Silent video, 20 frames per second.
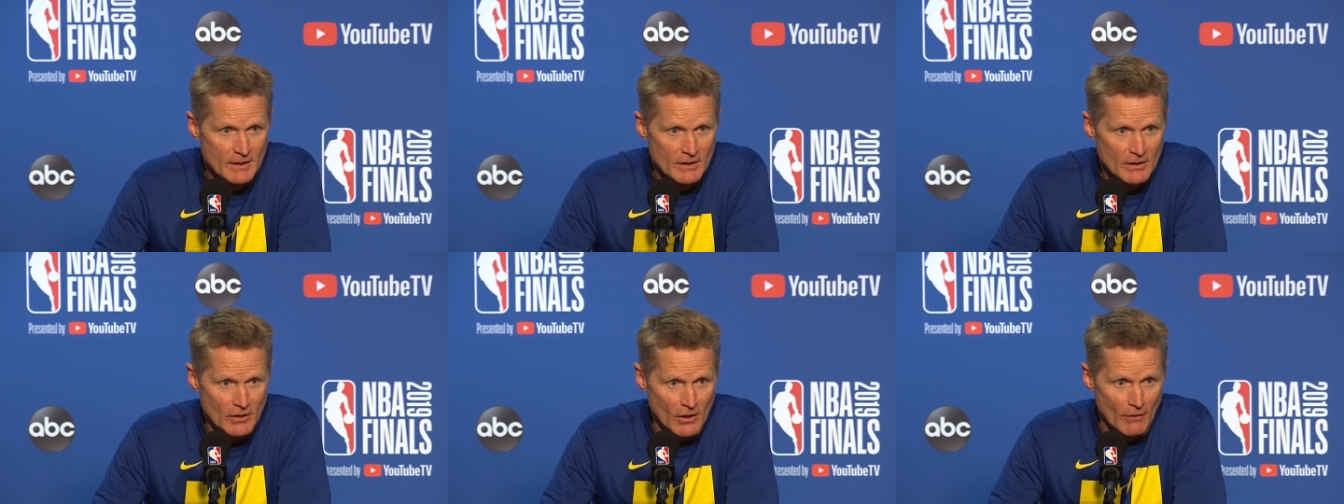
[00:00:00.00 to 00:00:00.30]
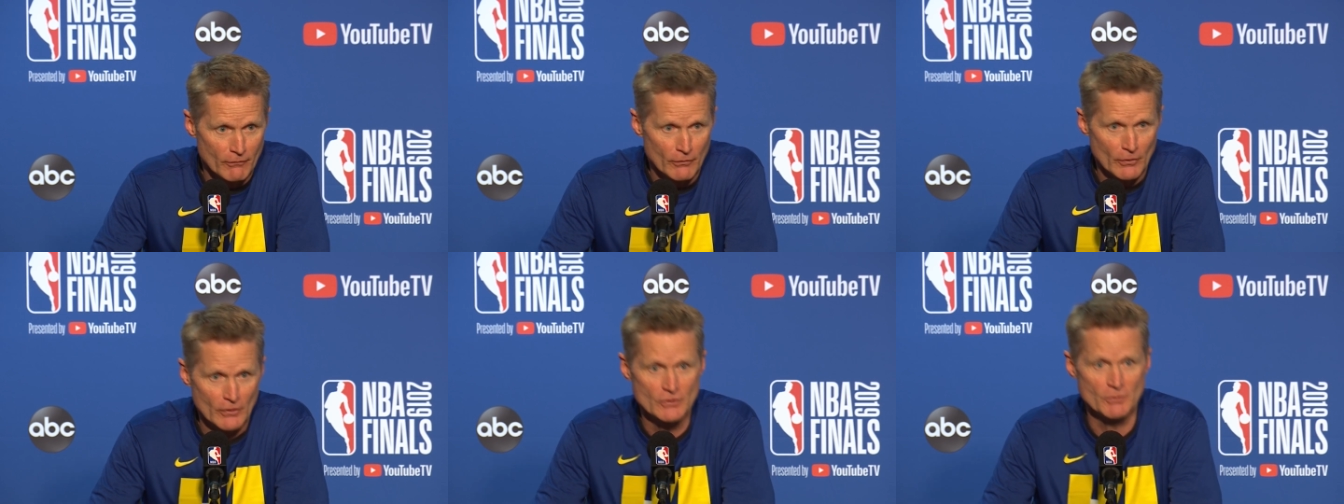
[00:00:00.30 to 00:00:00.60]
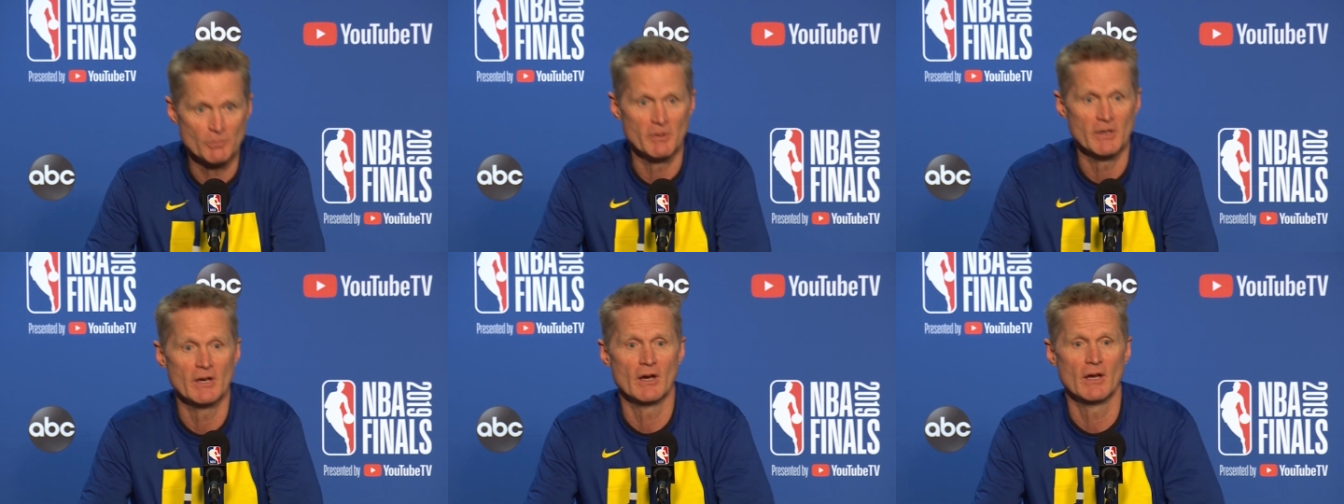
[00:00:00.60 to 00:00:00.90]

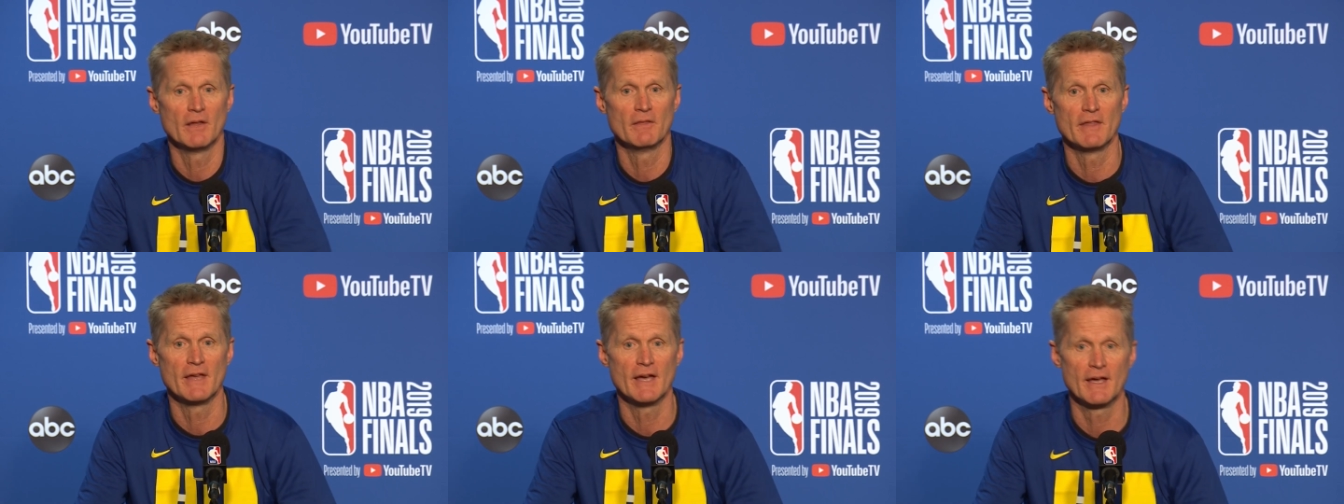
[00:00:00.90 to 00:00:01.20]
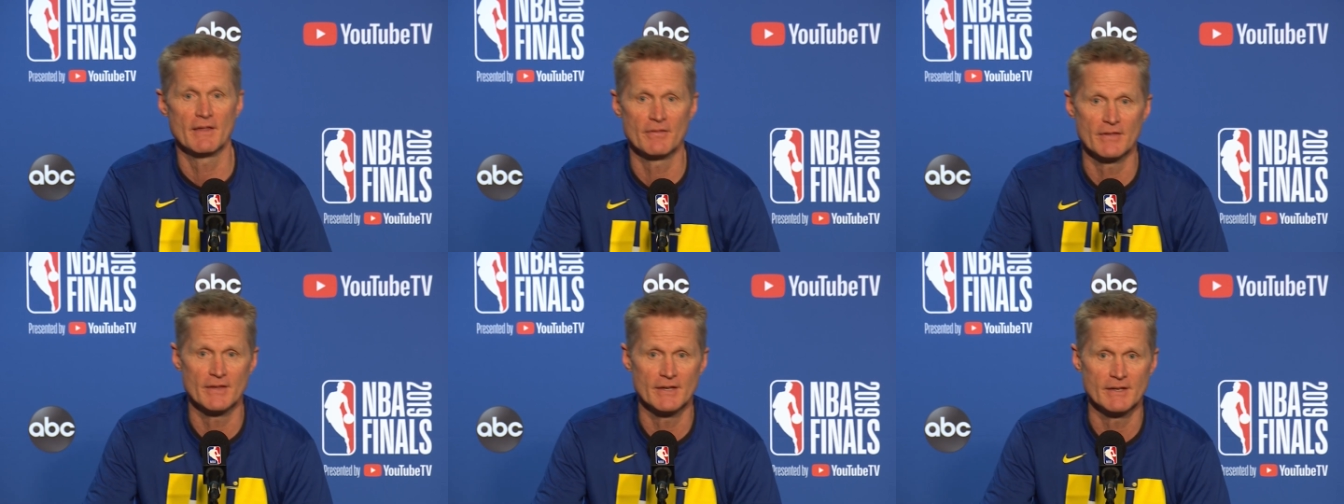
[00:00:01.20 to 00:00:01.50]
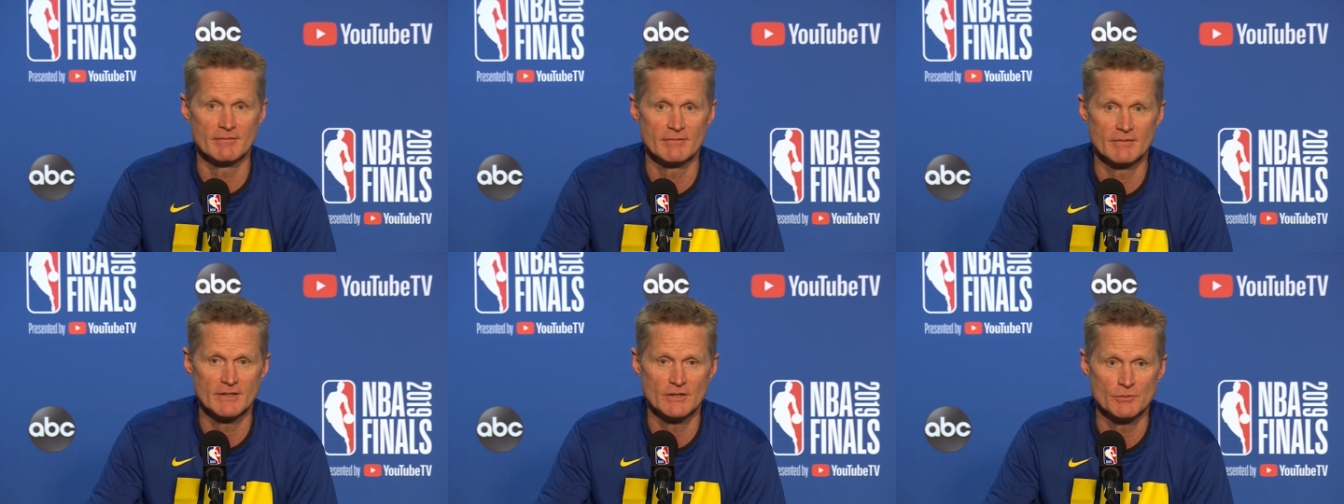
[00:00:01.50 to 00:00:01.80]
coverage beyond that
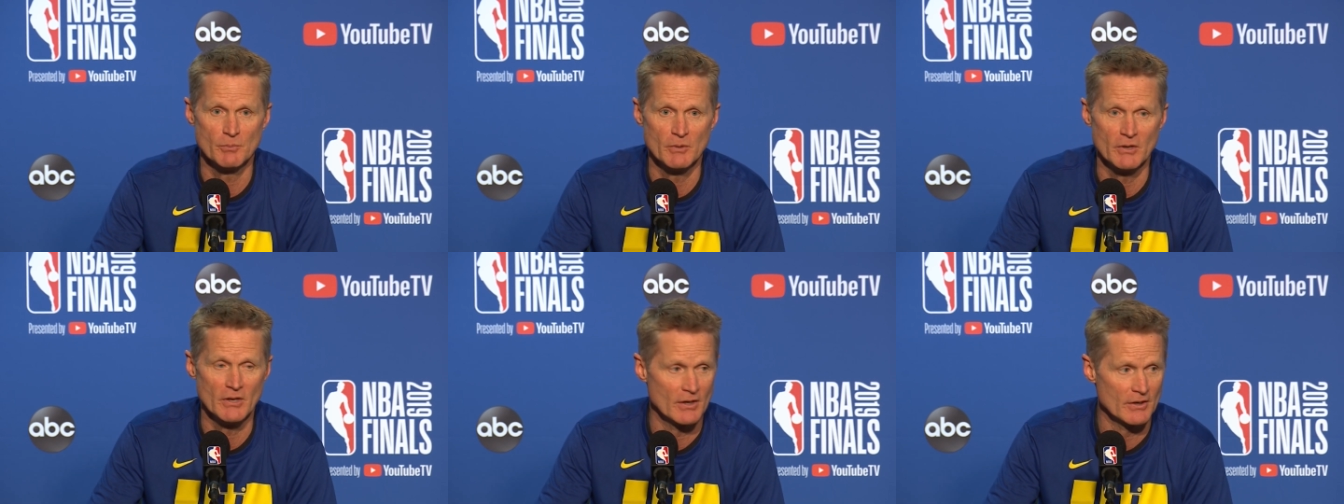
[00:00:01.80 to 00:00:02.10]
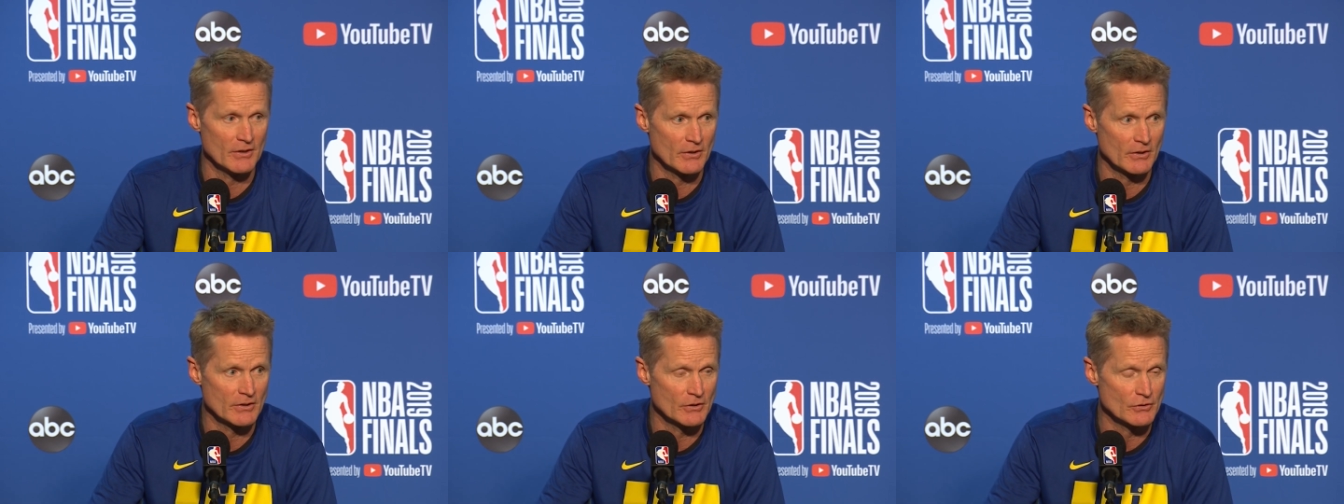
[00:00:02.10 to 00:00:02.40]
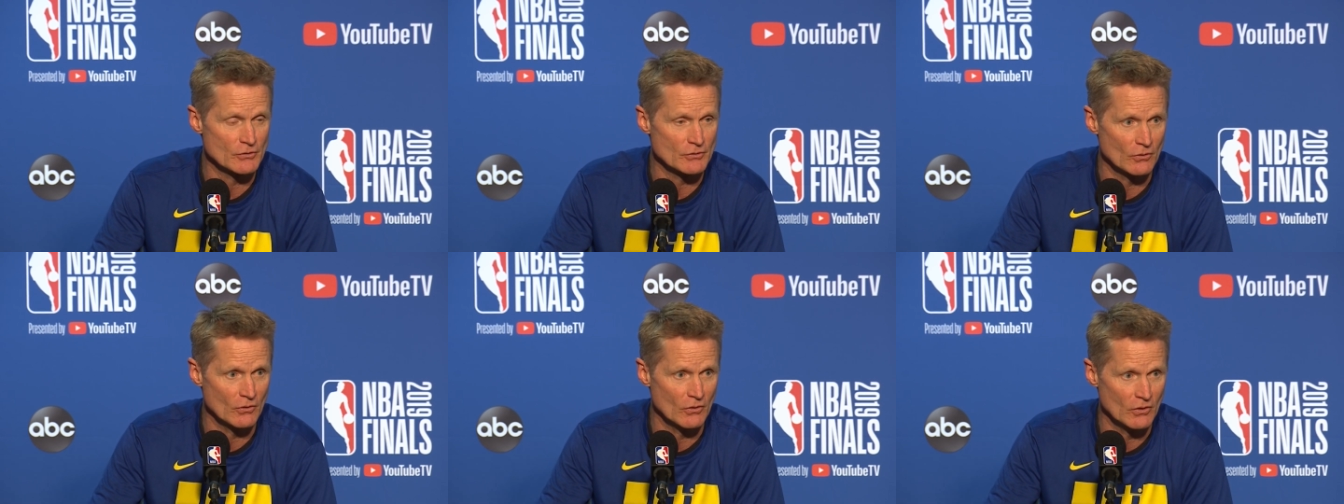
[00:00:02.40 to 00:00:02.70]
that is beyond our
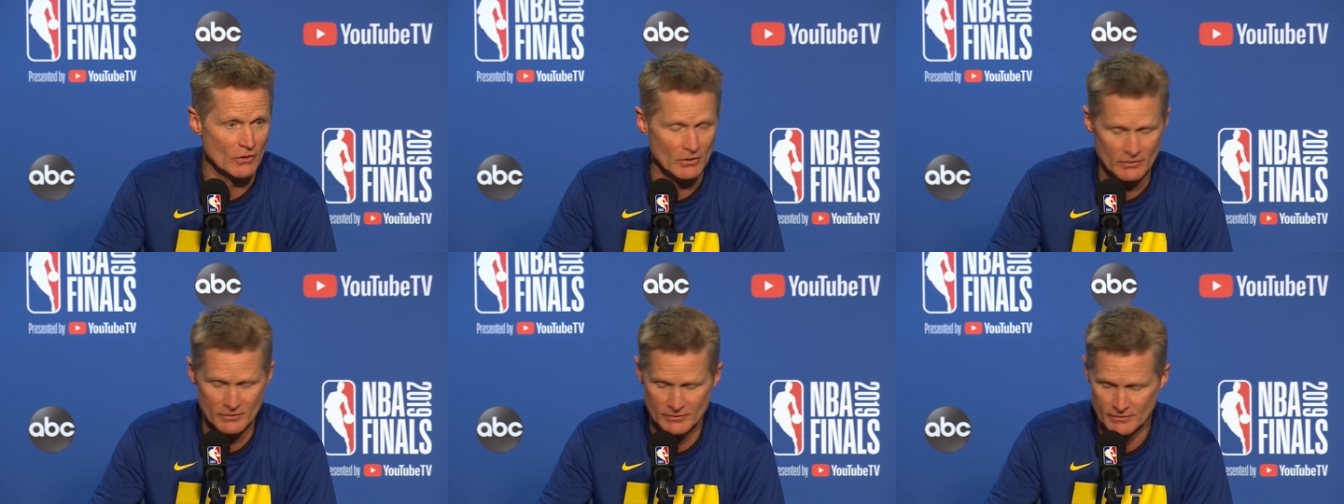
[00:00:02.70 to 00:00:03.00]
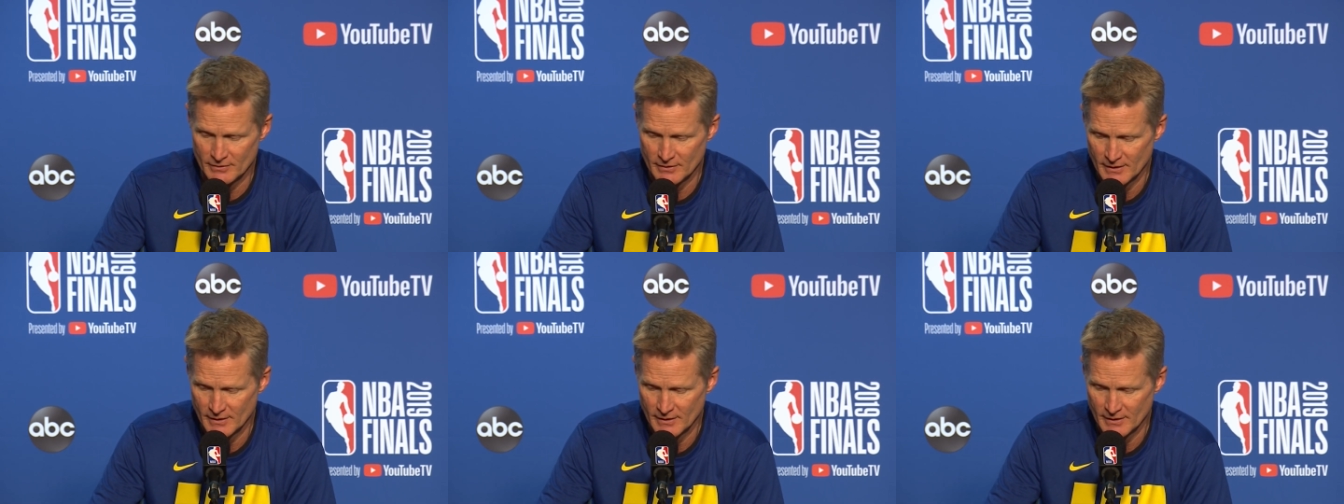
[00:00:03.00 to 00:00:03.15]
control,